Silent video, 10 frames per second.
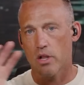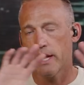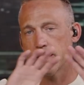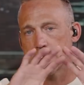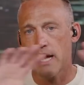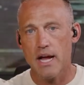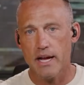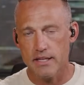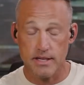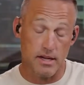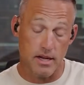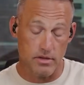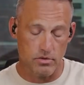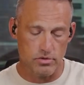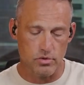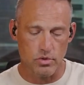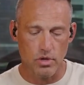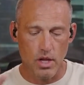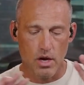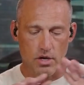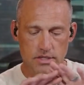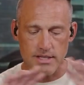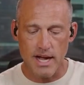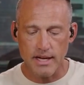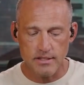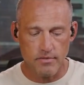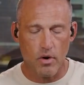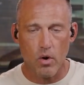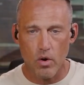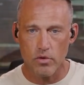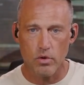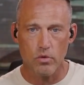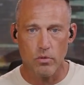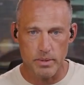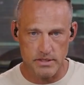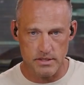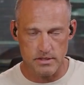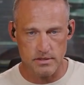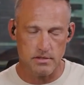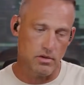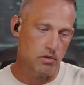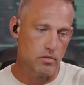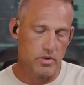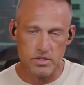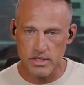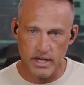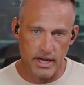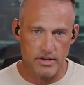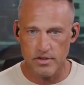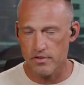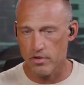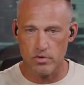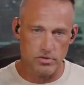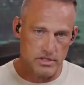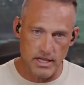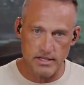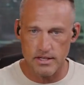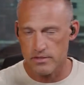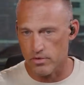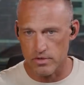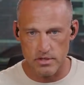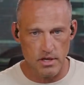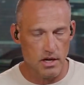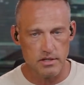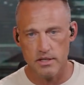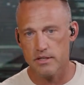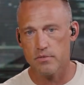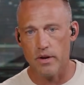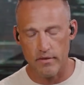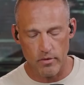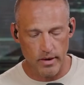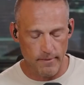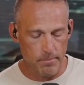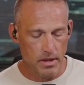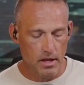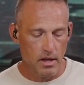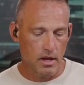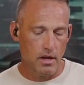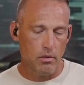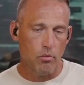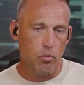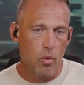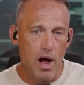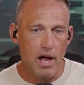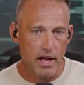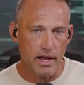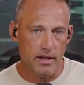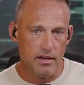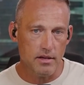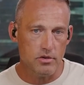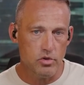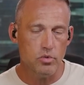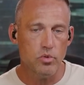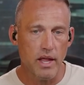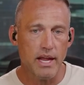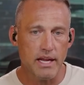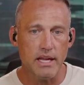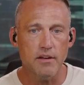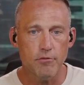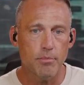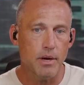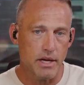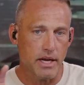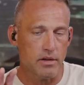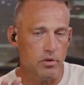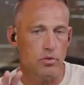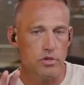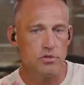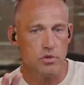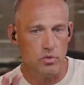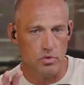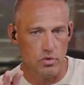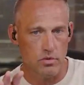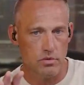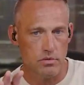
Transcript: like signs, and, and the whole school are signs of all the local businesses, local real estate agents, local dentists, orthodontics, whatever, right? Why do they give money to the school